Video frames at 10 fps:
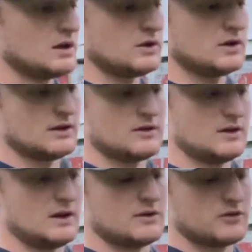and you get to the
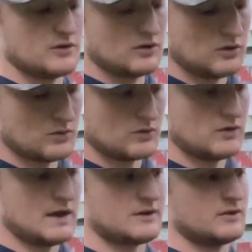next
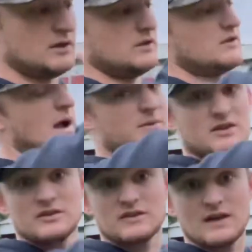next top of
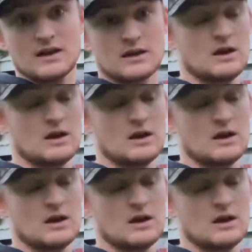this stick,